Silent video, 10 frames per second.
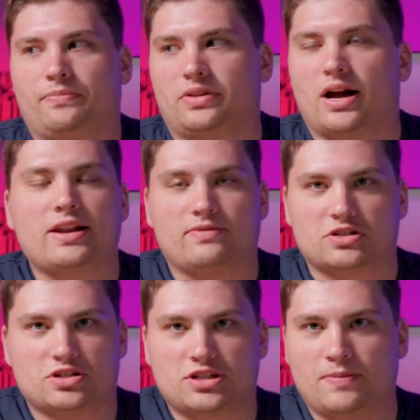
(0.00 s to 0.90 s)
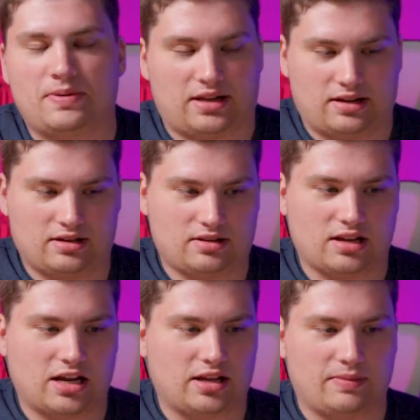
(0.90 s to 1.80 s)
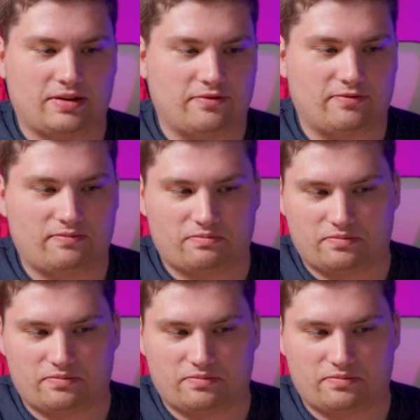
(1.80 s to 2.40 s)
not even shipping. I mean,